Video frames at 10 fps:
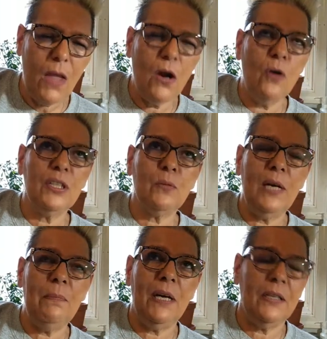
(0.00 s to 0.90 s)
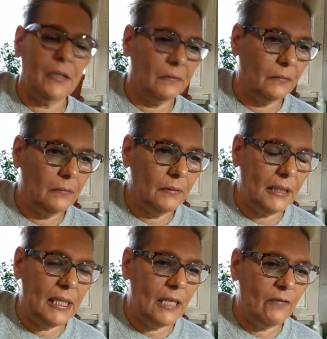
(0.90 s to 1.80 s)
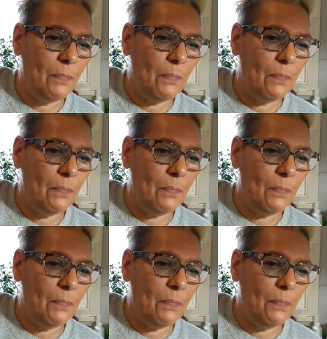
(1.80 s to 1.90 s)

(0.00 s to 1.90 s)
Oh, it's way better than out of a